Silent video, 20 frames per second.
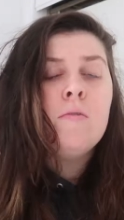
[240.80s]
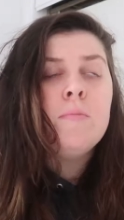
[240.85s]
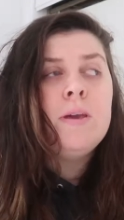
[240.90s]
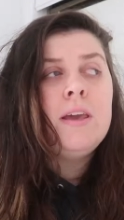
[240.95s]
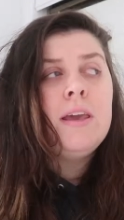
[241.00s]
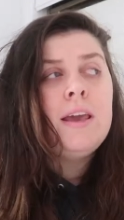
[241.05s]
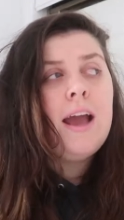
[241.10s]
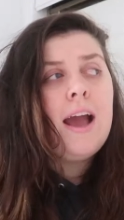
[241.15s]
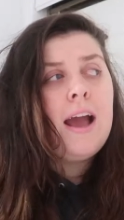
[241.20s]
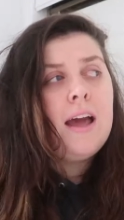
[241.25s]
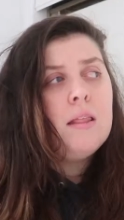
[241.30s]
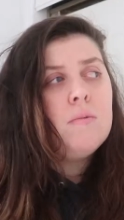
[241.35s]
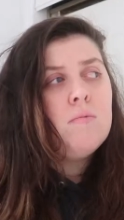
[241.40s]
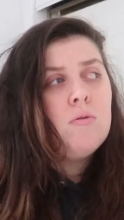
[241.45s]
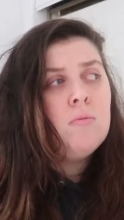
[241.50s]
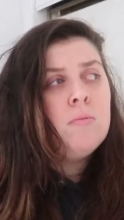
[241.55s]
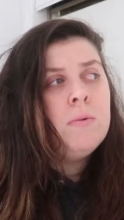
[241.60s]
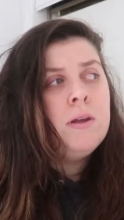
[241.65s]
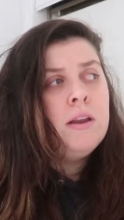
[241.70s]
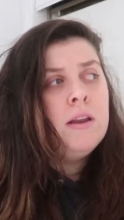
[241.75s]
for me at the
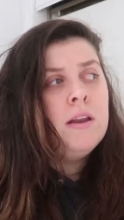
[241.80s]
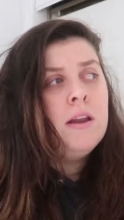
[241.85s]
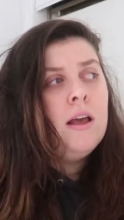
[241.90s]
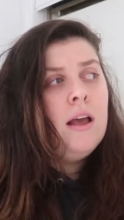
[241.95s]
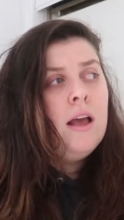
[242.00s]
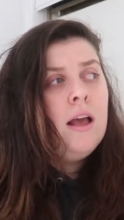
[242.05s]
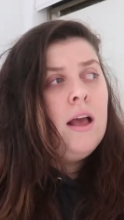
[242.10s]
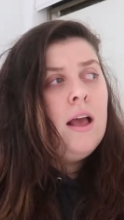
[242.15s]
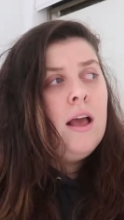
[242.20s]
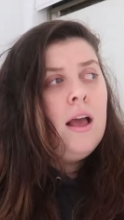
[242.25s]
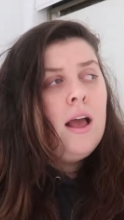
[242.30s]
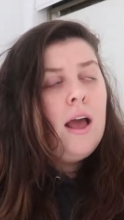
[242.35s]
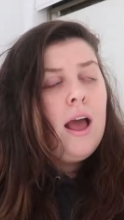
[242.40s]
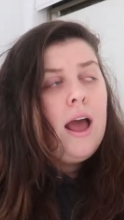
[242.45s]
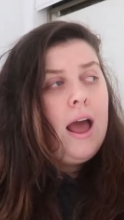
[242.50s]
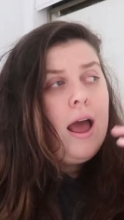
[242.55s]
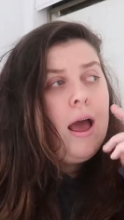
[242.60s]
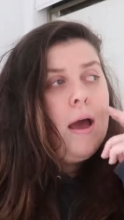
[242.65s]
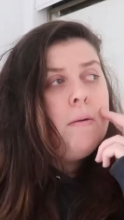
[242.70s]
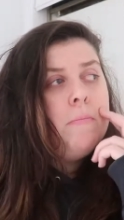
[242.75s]
moment
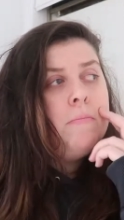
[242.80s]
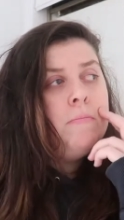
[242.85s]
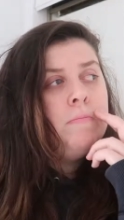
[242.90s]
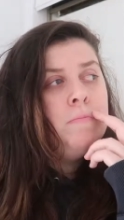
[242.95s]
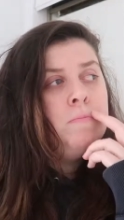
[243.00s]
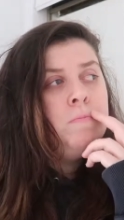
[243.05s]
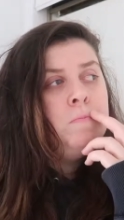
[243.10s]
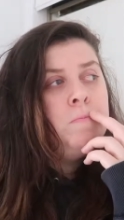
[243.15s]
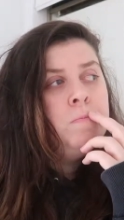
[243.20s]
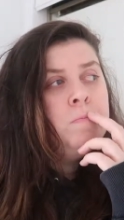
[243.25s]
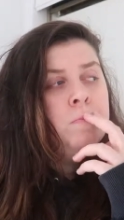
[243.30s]
um,